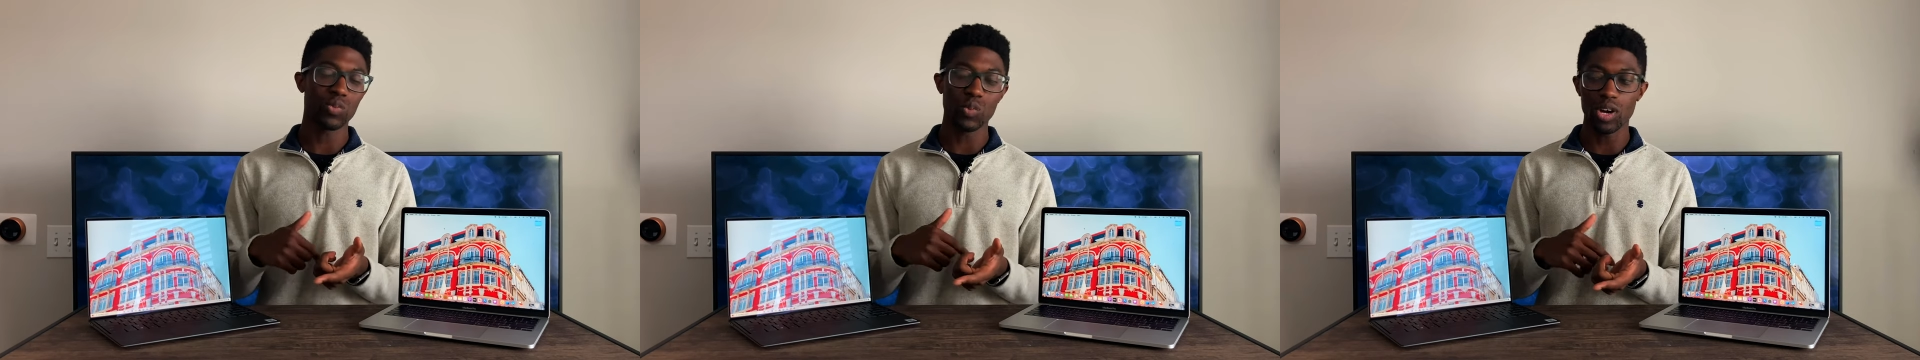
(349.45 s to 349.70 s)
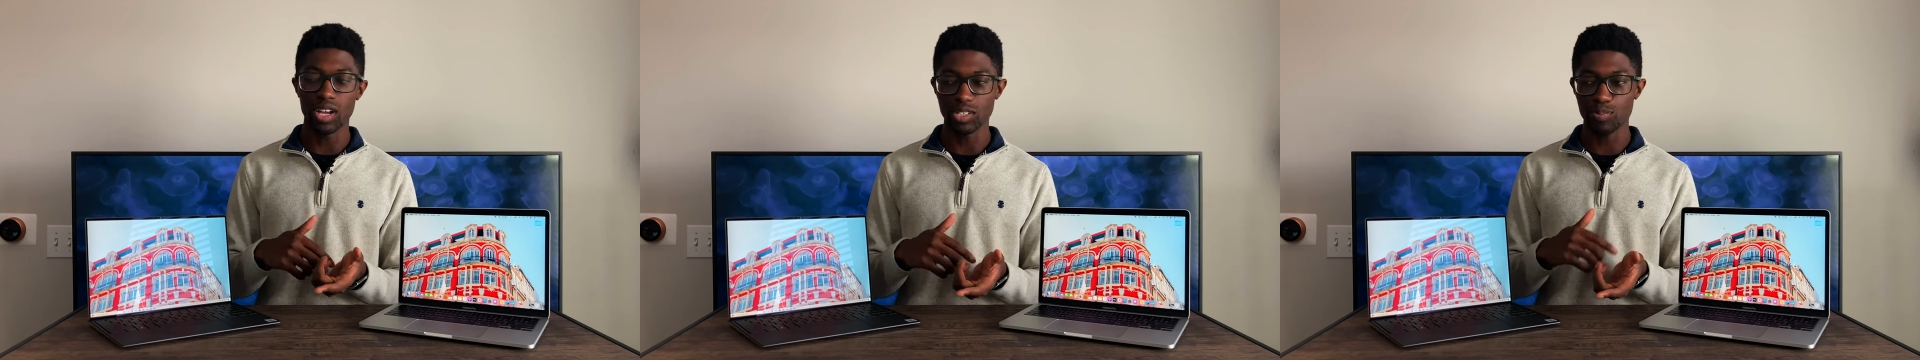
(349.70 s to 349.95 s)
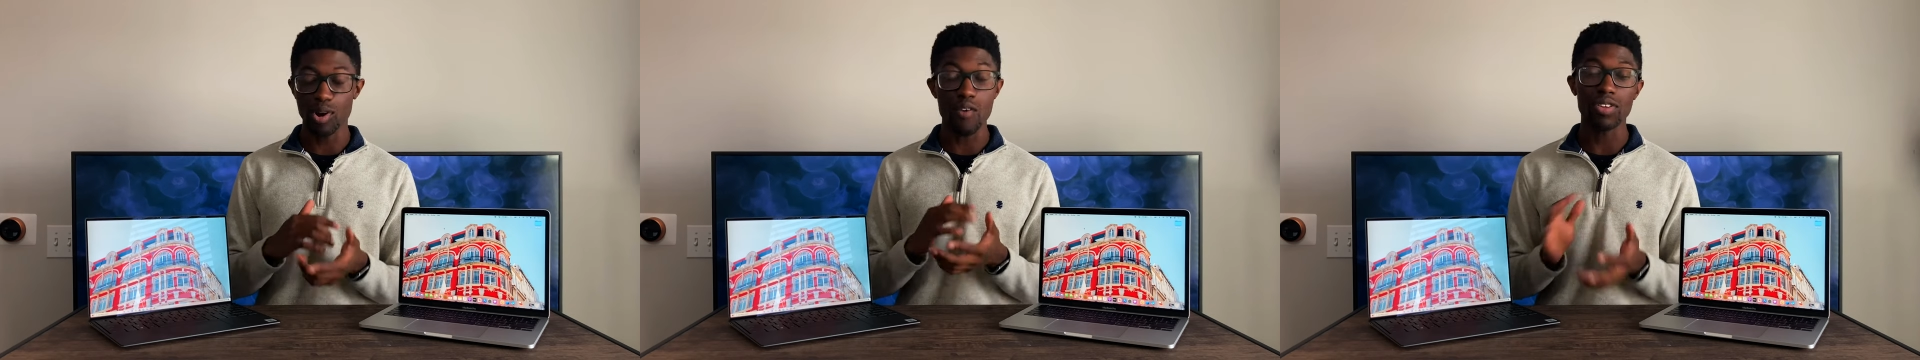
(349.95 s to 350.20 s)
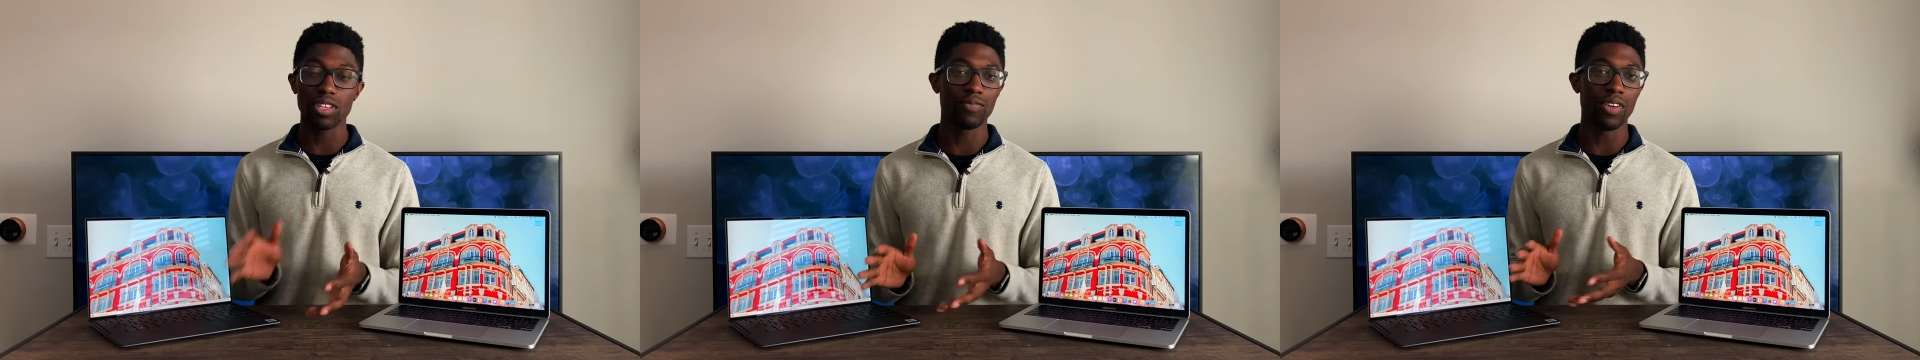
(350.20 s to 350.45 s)
was
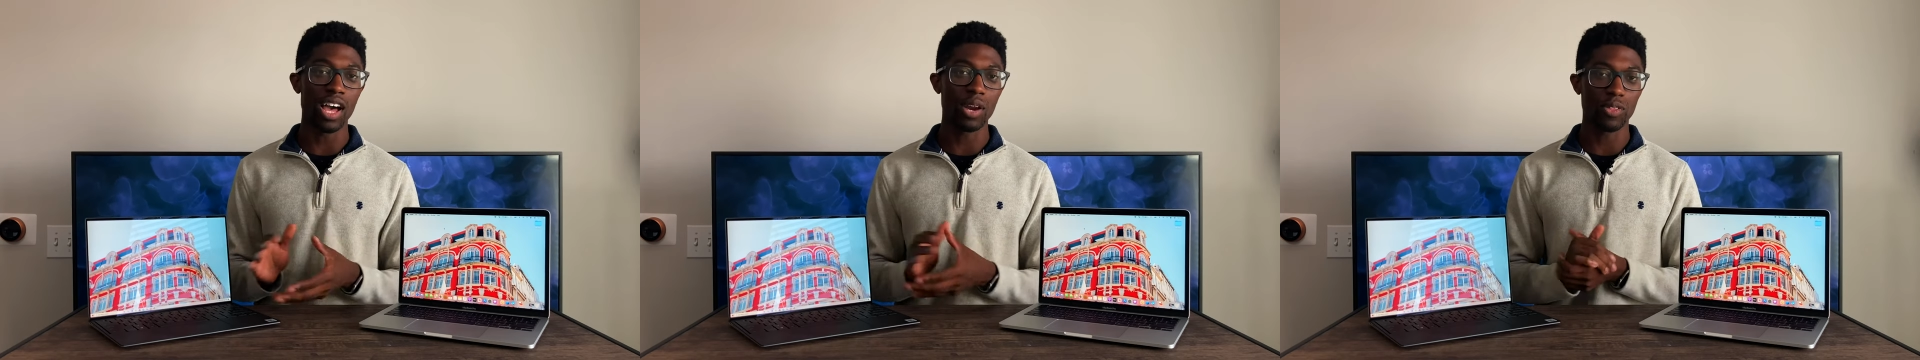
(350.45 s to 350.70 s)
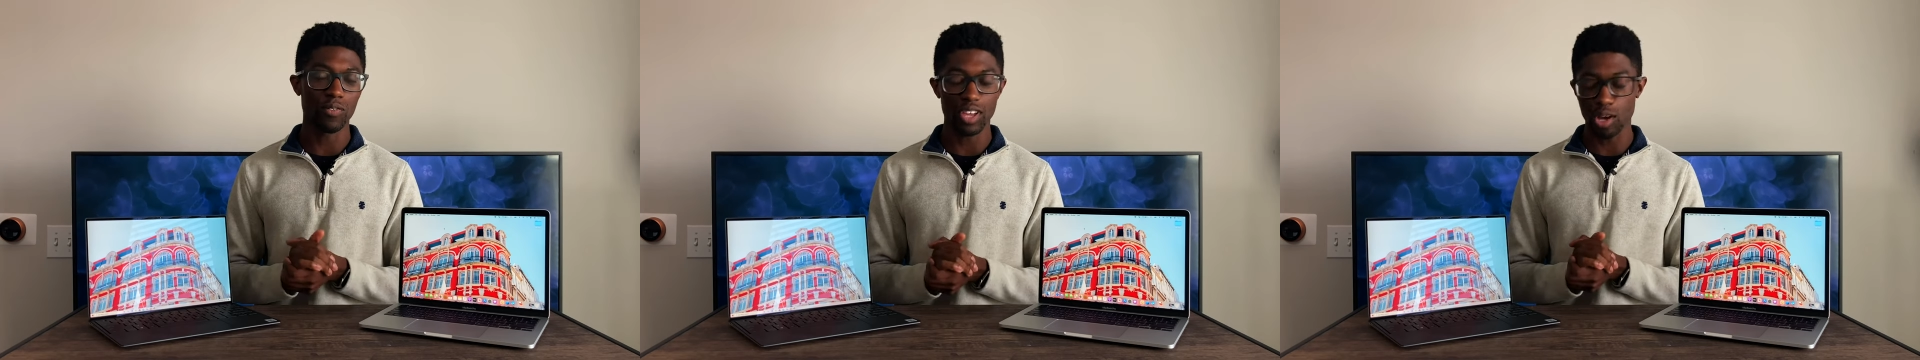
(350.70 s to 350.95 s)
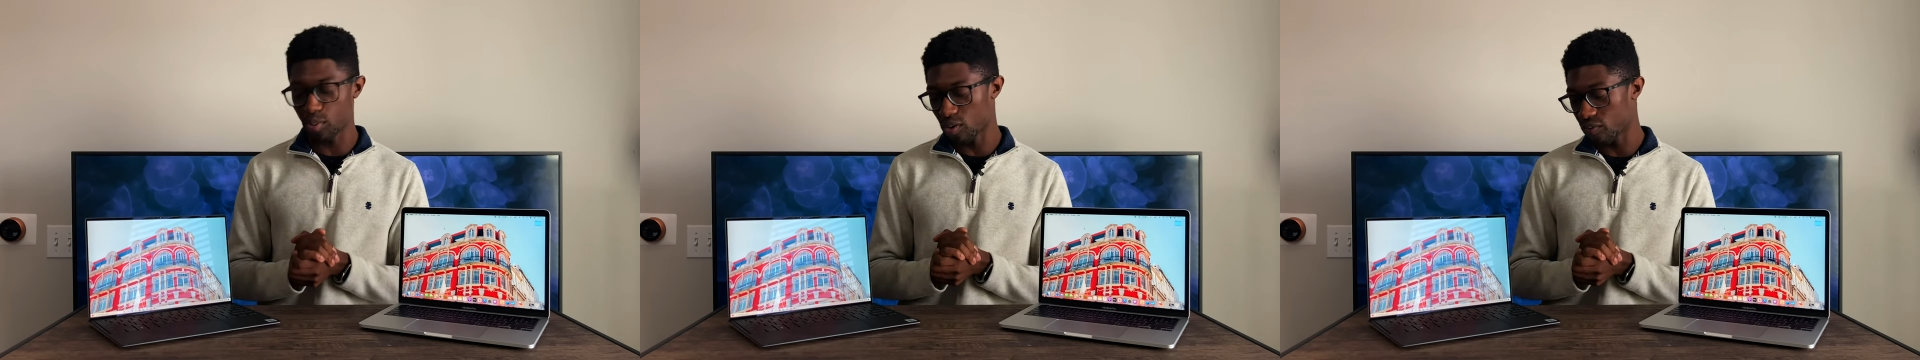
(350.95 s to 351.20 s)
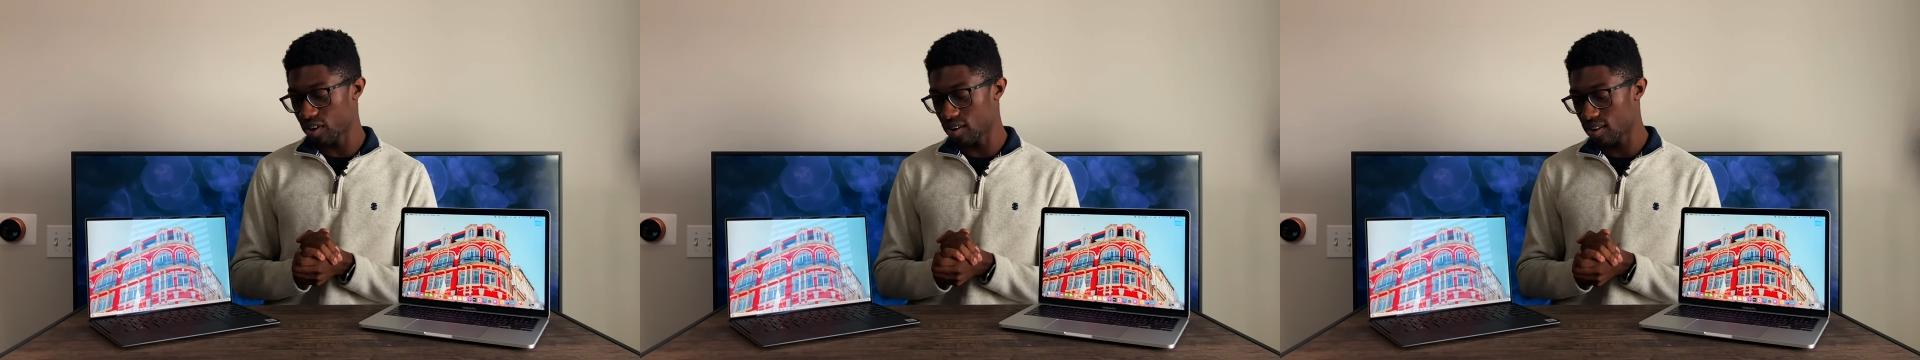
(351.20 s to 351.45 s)
perfectly fine with the fingerprint
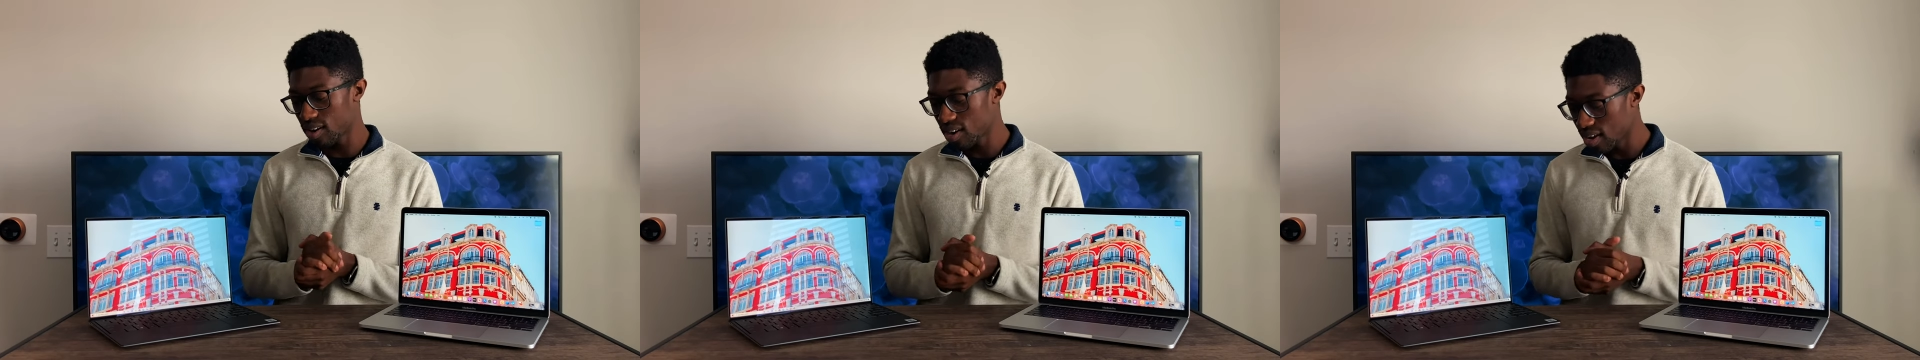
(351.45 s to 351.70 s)
reader.